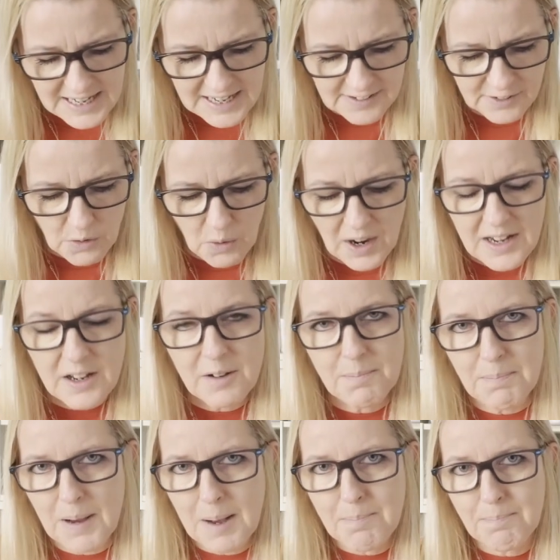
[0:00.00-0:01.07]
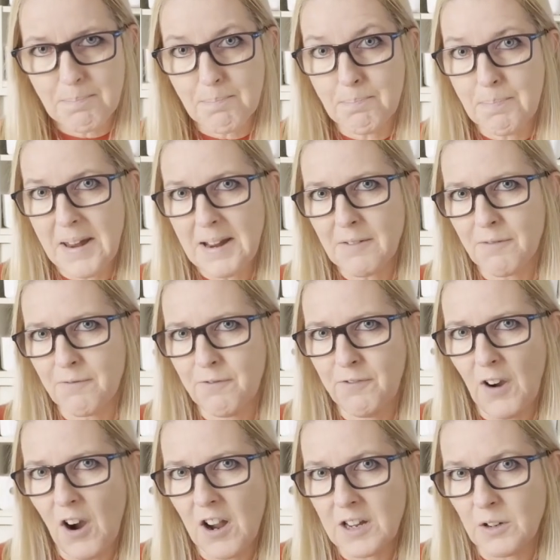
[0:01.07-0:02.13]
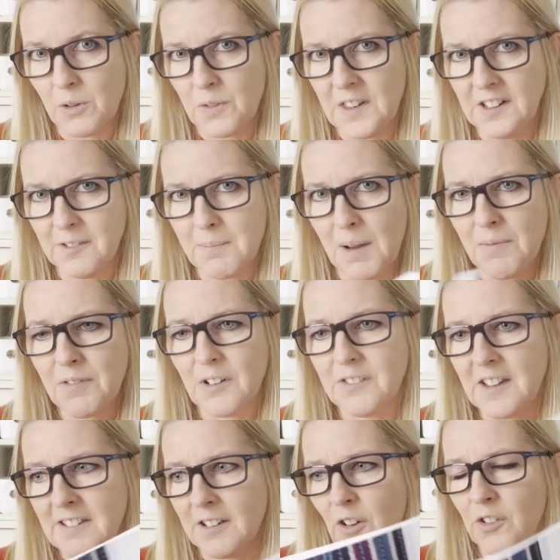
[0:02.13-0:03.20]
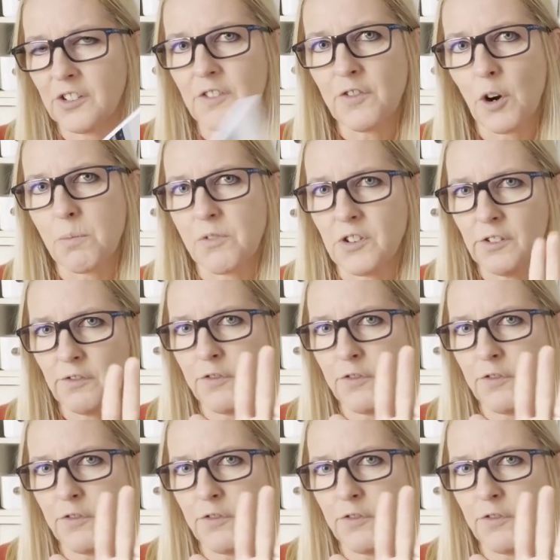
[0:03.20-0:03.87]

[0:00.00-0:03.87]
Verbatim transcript: It's quite a, a big file this month because there's lots of options,